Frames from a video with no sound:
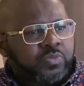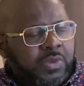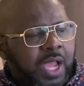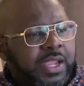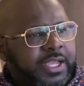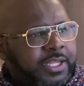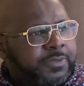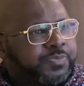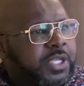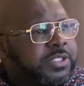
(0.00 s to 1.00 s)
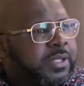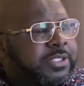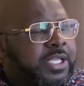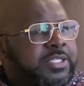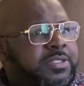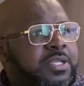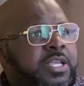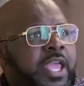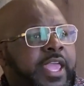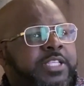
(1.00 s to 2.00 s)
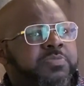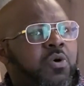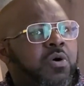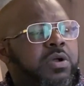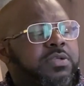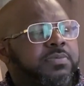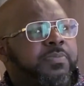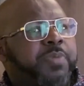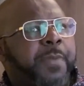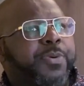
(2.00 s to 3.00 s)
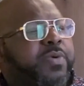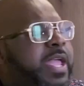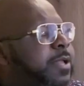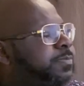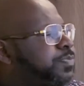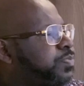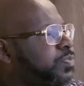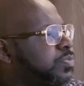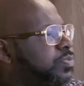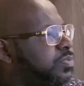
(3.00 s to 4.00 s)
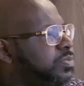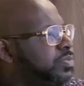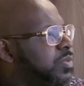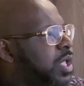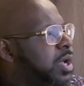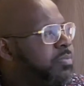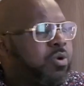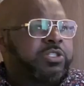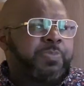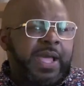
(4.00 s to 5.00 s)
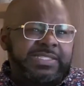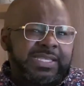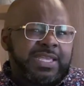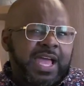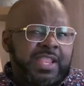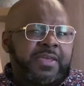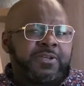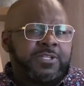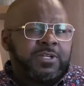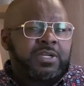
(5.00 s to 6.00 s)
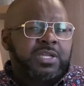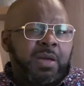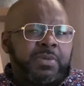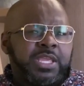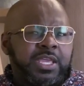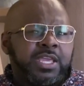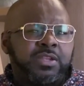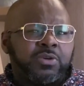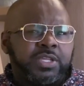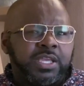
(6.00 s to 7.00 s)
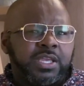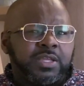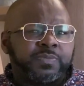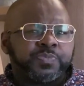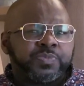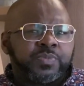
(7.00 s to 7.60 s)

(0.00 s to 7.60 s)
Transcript: I like it. It's more peppery, more spicy kind of coming in on the end.